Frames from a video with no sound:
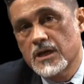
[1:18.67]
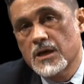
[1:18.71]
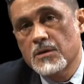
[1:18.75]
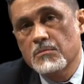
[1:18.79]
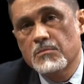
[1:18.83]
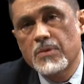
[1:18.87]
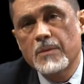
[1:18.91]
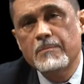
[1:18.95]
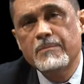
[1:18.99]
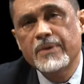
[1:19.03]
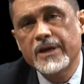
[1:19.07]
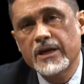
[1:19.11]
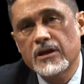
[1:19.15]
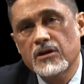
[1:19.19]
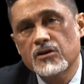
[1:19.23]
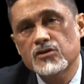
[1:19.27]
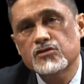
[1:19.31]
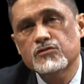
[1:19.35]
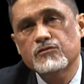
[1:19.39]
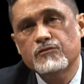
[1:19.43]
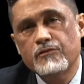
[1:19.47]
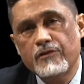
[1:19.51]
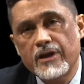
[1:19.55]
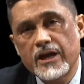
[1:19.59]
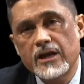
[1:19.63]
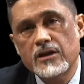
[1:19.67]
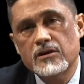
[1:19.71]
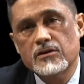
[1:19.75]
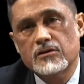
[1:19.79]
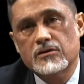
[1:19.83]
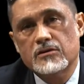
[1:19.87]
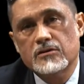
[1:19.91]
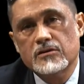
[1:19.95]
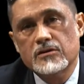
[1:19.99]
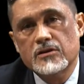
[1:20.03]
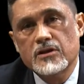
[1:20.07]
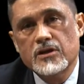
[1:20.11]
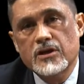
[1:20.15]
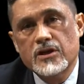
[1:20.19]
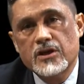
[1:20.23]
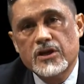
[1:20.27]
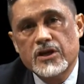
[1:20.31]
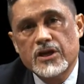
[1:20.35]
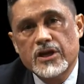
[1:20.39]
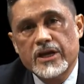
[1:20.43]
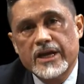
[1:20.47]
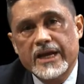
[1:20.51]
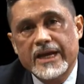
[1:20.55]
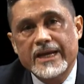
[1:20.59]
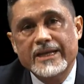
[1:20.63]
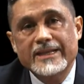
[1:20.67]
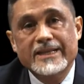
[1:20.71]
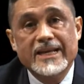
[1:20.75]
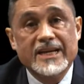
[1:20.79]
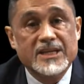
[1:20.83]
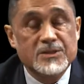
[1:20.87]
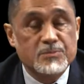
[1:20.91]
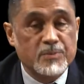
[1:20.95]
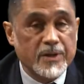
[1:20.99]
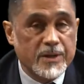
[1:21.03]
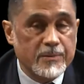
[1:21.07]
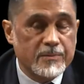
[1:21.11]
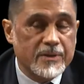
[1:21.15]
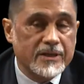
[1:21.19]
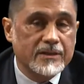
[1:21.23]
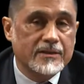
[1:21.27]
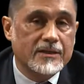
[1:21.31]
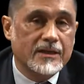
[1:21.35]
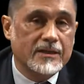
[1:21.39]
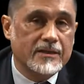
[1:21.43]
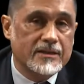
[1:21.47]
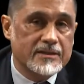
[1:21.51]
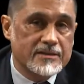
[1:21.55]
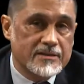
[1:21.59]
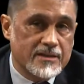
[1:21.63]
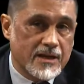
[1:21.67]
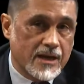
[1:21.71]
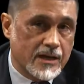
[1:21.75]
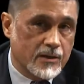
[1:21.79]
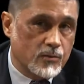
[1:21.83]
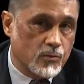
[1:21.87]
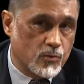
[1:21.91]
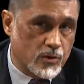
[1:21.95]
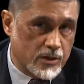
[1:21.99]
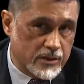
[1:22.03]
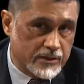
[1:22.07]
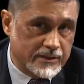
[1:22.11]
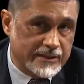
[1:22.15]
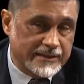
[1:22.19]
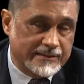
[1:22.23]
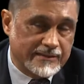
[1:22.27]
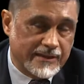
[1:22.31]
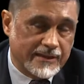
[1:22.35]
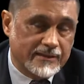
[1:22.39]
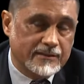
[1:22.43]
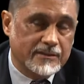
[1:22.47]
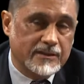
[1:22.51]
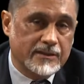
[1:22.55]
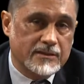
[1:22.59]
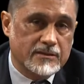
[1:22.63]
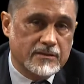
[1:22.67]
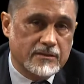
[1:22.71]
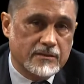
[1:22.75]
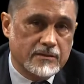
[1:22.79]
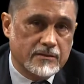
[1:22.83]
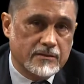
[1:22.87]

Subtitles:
but because failure in the experimental design were detected.